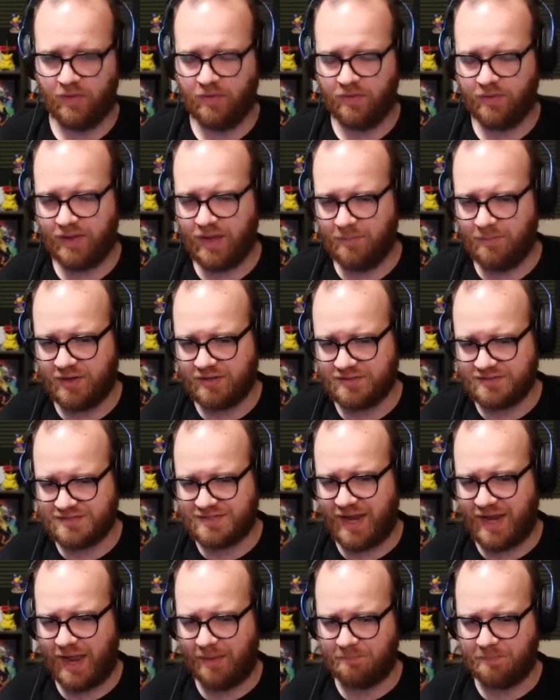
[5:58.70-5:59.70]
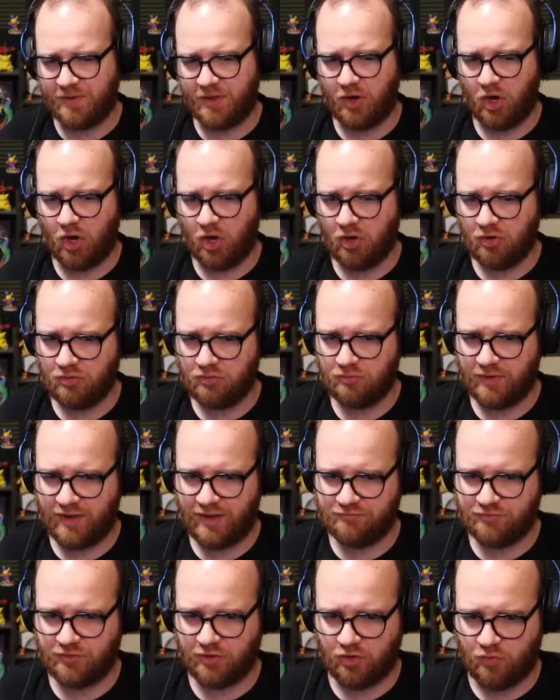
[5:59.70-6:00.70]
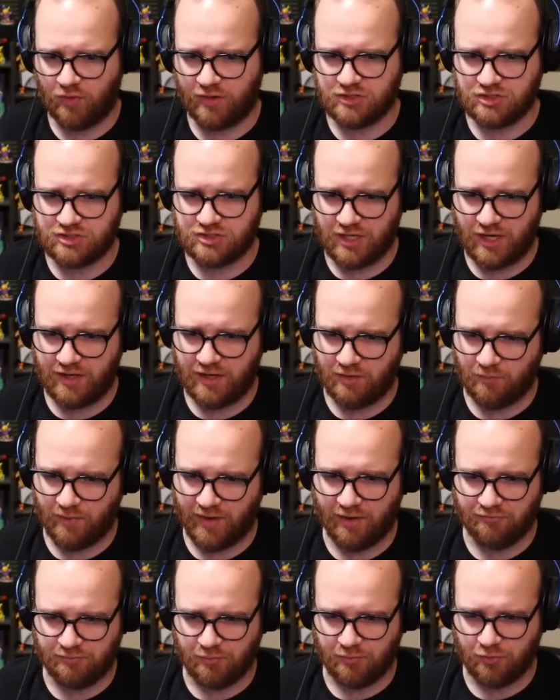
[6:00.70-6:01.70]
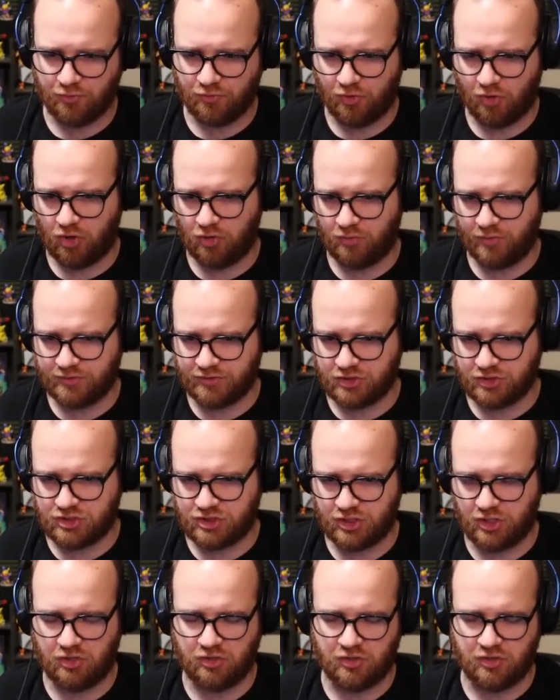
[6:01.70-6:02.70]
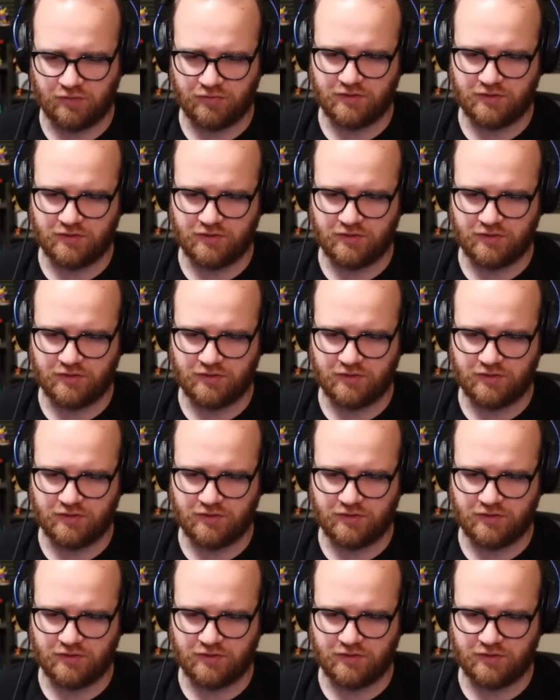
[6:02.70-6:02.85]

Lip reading: I'm gonna snap here. We have the Quinjet and we have Moon Girl with the She-Hulk and the